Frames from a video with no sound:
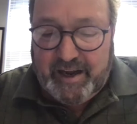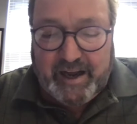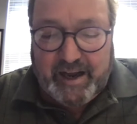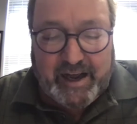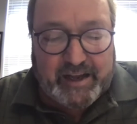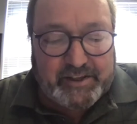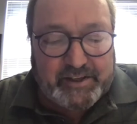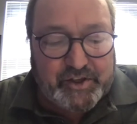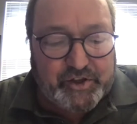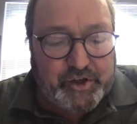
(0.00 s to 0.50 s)

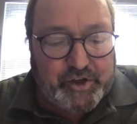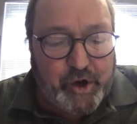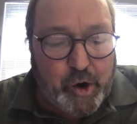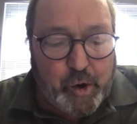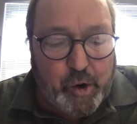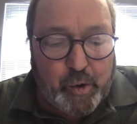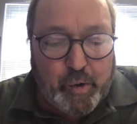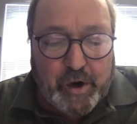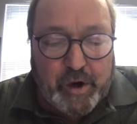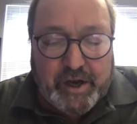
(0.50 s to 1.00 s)
And
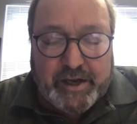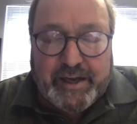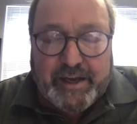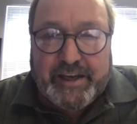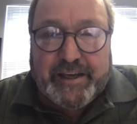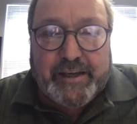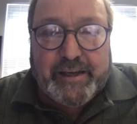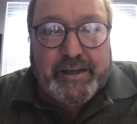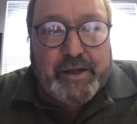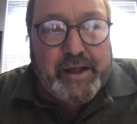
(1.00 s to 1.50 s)
so
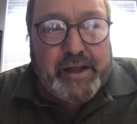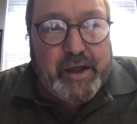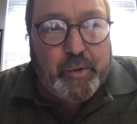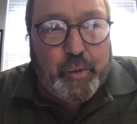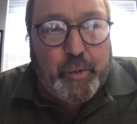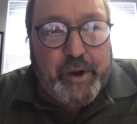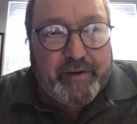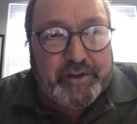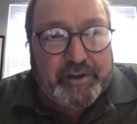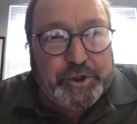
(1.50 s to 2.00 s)

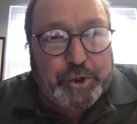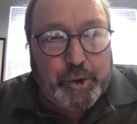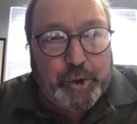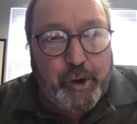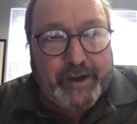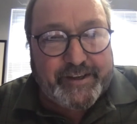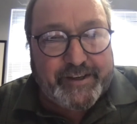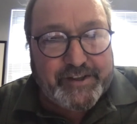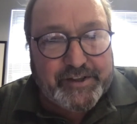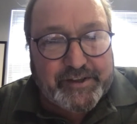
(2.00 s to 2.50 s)
we have a
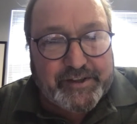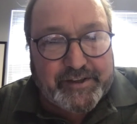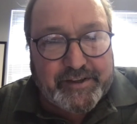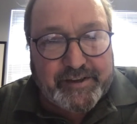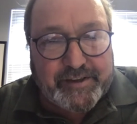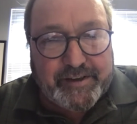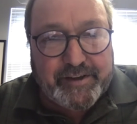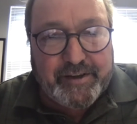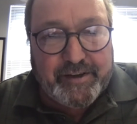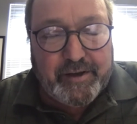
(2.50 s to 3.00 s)
choice.
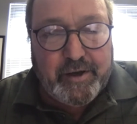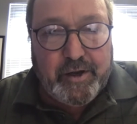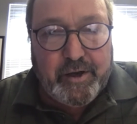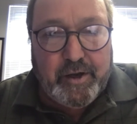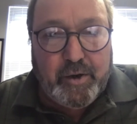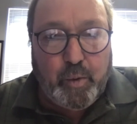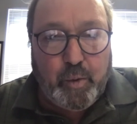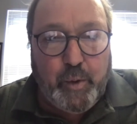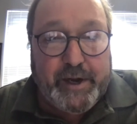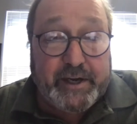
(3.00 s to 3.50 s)

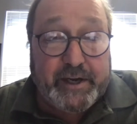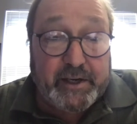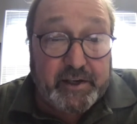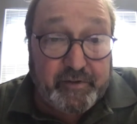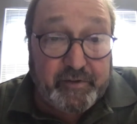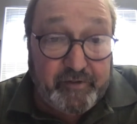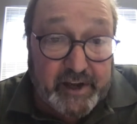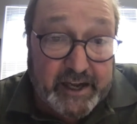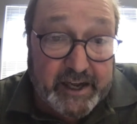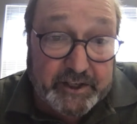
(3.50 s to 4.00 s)
We can
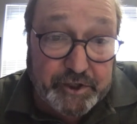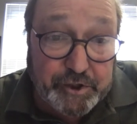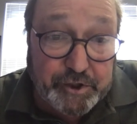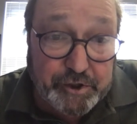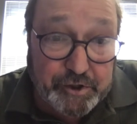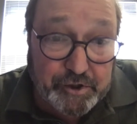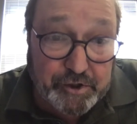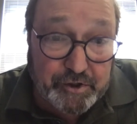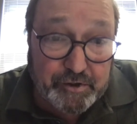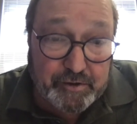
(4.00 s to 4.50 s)

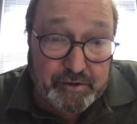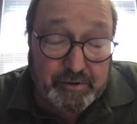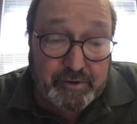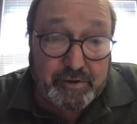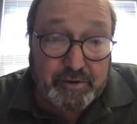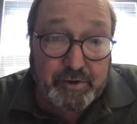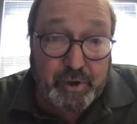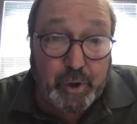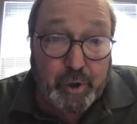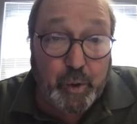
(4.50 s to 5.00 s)
kvetch
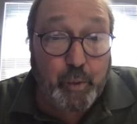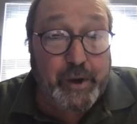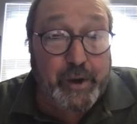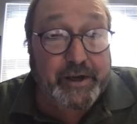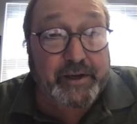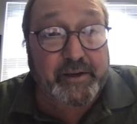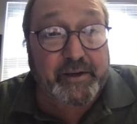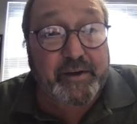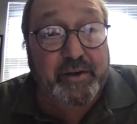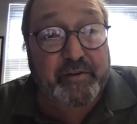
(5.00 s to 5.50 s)
or we
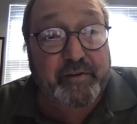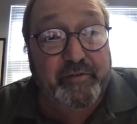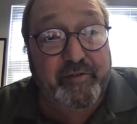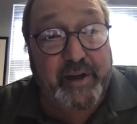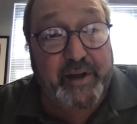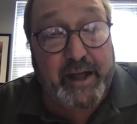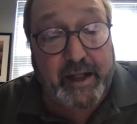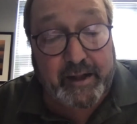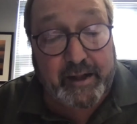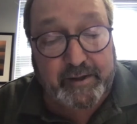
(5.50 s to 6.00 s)
can
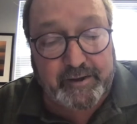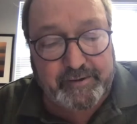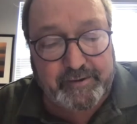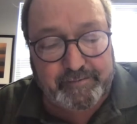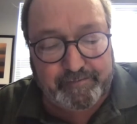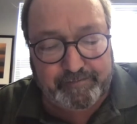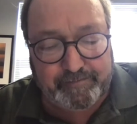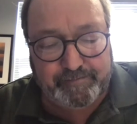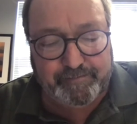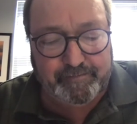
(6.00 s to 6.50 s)
kvel.
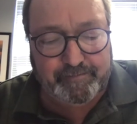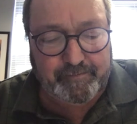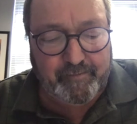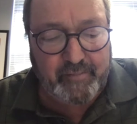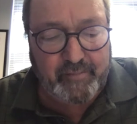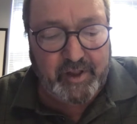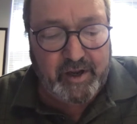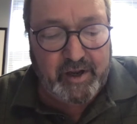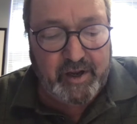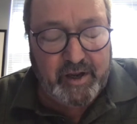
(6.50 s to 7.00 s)

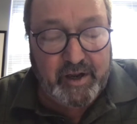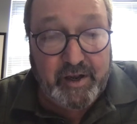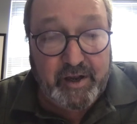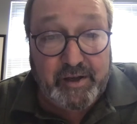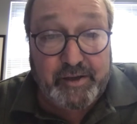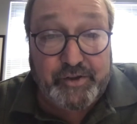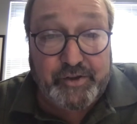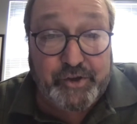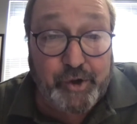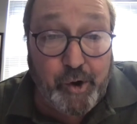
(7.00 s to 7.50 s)

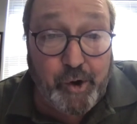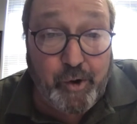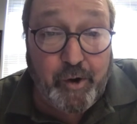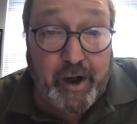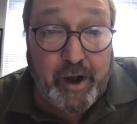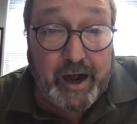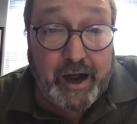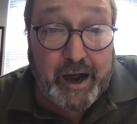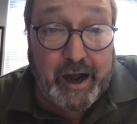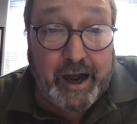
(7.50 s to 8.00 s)
So
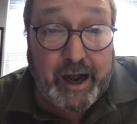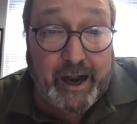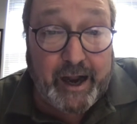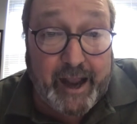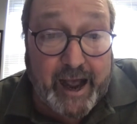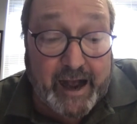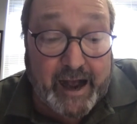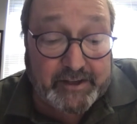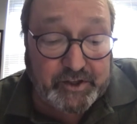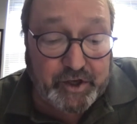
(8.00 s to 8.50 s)
I
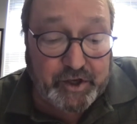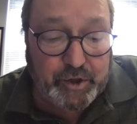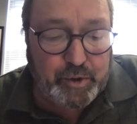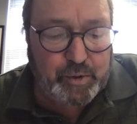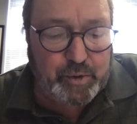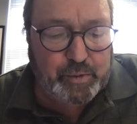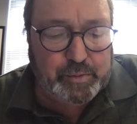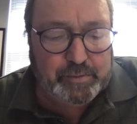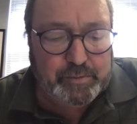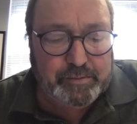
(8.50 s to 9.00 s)
ask
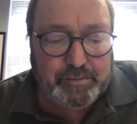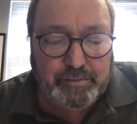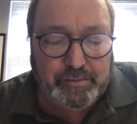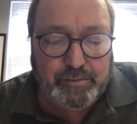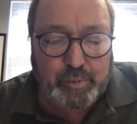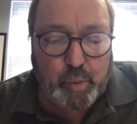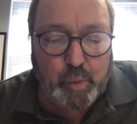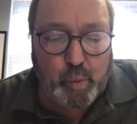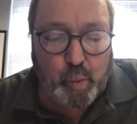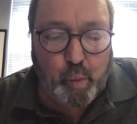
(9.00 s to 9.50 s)
you,
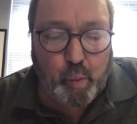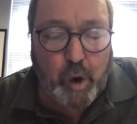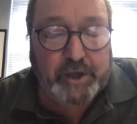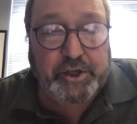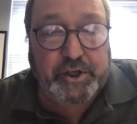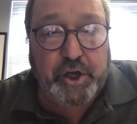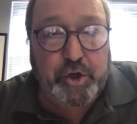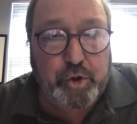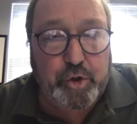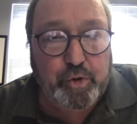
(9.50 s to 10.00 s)
what
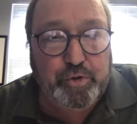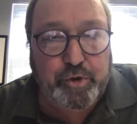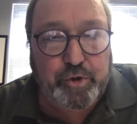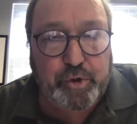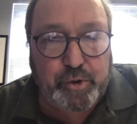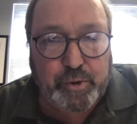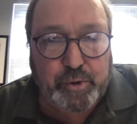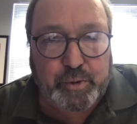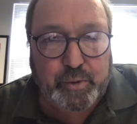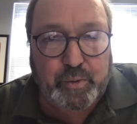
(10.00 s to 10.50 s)
can you
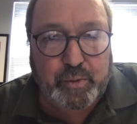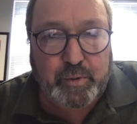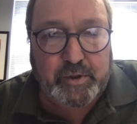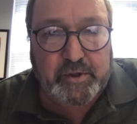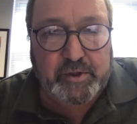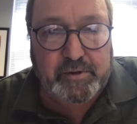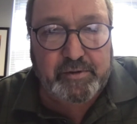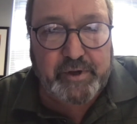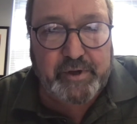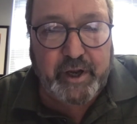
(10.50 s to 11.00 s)
do
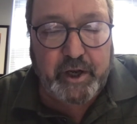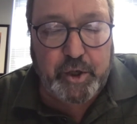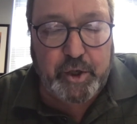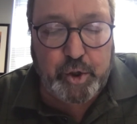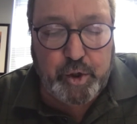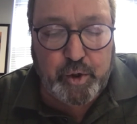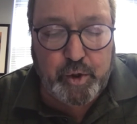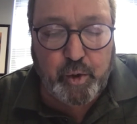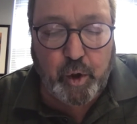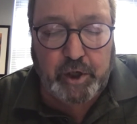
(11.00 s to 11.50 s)
in
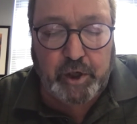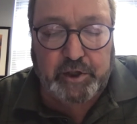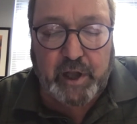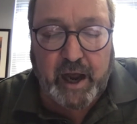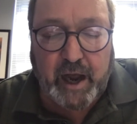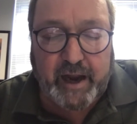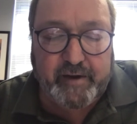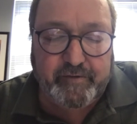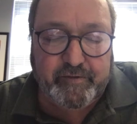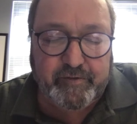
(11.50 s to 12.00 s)
your
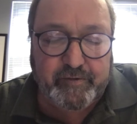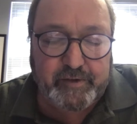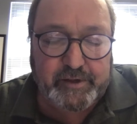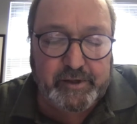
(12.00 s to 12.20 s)
life